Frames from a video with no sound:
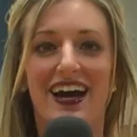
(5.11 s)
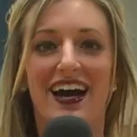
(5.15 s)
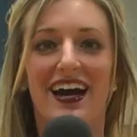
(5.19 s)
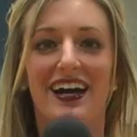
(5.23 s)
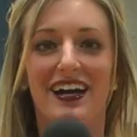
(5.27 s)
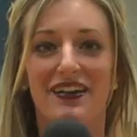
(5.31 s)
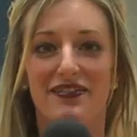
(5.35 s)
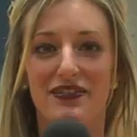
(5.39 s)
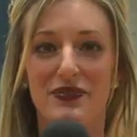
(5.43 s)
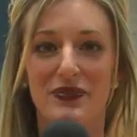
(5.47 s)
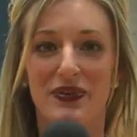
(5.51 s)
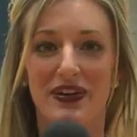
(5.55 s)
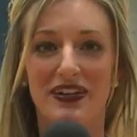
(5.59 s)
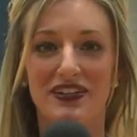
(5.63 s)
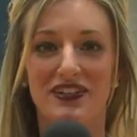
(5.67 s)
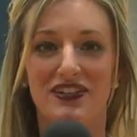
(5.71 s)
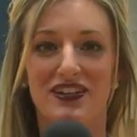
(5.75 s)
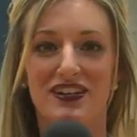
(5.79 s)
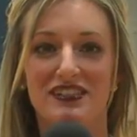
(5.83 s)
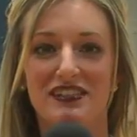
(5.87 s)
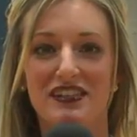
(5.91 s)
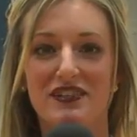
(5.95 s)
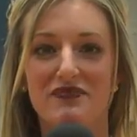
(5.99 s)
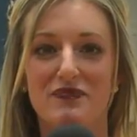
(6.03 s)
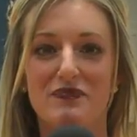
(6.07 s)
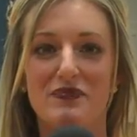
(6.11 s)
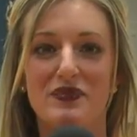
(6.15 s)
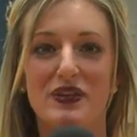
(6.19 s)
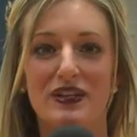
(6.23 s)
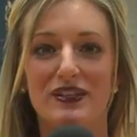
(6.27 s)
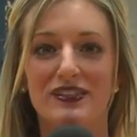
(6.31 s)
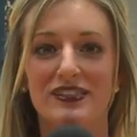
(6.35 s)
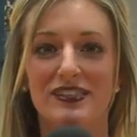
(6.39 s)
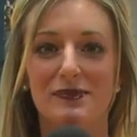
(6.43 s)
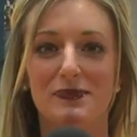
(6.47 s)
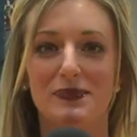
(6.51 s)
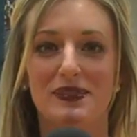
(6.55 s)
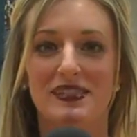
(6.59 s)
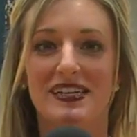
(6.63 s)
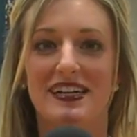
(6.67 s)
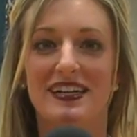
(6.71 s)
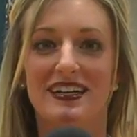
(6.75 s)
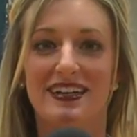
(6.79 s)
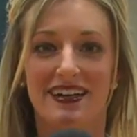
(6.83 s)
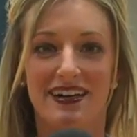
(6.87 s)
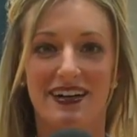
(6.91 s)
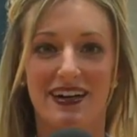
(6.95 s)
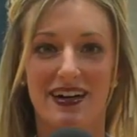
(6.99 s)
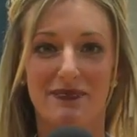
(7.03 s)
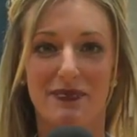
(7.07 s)
Hi, everyone. Chrissy from
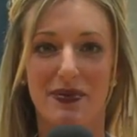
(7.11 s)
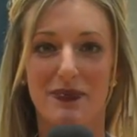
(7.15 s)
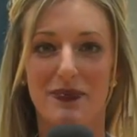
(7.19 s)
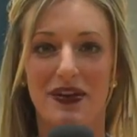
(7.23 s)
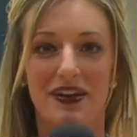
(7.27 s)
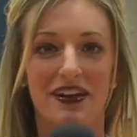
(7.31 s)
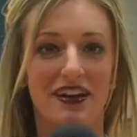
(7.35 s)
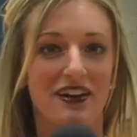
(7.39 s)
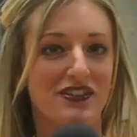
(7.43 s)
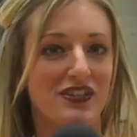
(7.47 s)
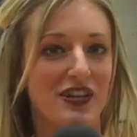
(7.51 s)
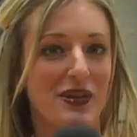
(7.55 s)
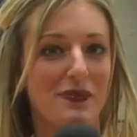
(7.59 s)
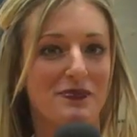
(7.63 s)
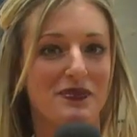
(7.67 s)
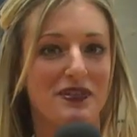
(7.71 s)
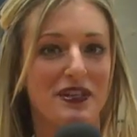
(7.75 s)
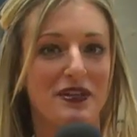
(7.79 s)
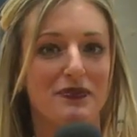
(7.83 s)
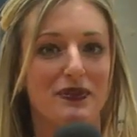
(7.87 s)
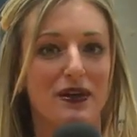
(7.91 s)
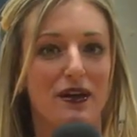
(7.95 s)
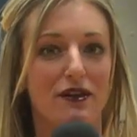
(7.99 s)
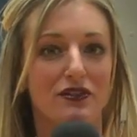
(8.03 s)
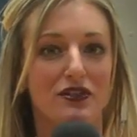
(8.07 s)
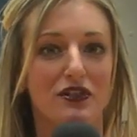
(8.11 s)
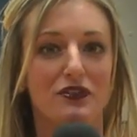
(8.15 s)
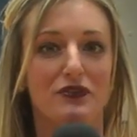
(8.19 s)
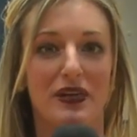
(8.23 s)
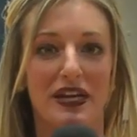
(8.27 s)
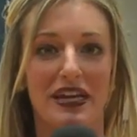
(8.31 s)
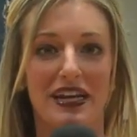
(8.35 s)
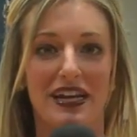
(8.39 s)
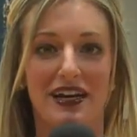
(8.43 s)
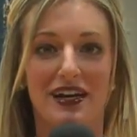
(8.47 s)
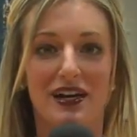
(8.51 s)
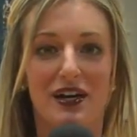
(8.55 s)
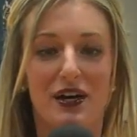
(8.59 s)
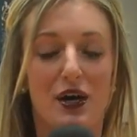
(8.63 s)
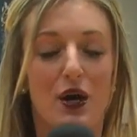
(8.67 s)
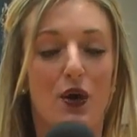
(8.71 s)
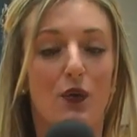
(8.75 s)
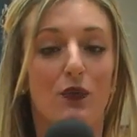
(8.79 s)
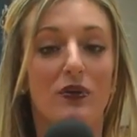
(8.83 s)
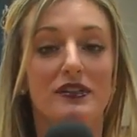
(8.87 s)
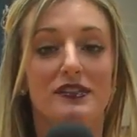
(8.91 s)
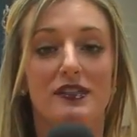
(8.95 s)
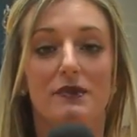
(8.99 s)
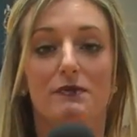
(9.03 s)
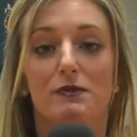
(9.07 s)
GoZips.com. I'm here at James A. Rhodes Arena,
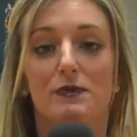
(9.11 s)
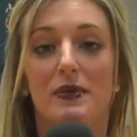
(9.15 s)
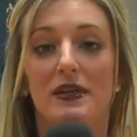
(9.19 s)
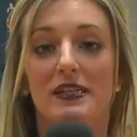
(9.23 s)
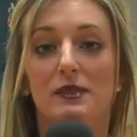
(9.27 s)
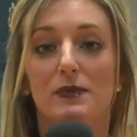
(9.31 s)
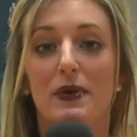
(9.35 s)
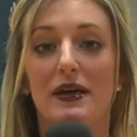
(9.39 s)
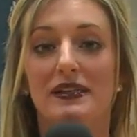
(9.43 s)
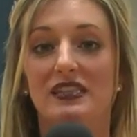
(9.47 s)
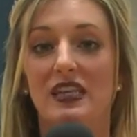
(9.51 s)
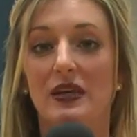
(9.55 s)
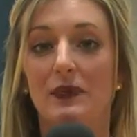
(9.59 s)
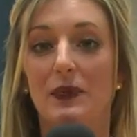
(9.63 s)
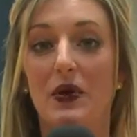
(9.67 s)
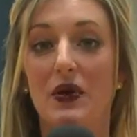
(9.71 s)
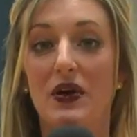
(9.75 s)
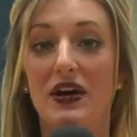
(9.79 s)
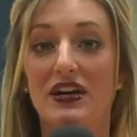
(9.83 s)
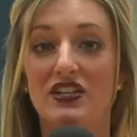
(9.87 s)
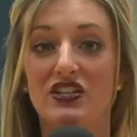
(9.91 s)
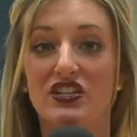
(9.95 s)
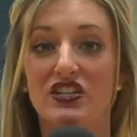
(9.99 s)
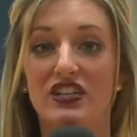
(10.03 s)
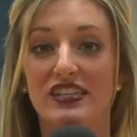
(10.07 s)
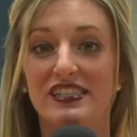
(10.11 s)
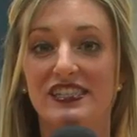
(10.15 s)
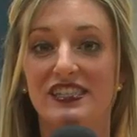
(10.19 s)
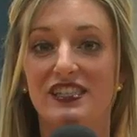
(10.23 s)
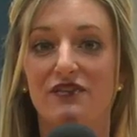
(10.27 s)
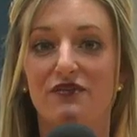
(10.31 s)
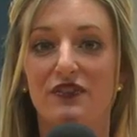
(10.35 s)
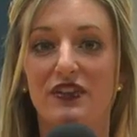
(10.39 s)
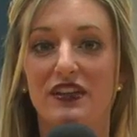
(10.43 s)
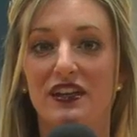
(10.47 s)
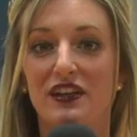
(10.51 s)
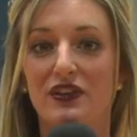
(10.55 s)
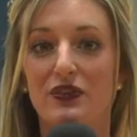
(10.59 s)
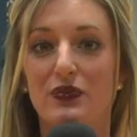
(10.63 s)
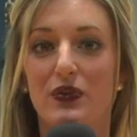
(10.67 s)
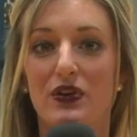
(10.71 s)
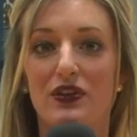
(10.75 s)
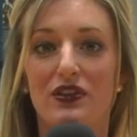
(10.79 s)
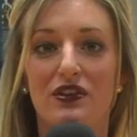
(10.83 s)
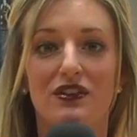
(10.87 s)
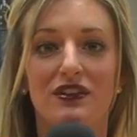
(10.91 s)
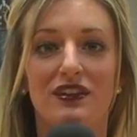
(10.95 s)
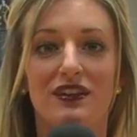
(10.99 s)
where Zips men's basketball has just defeated Northern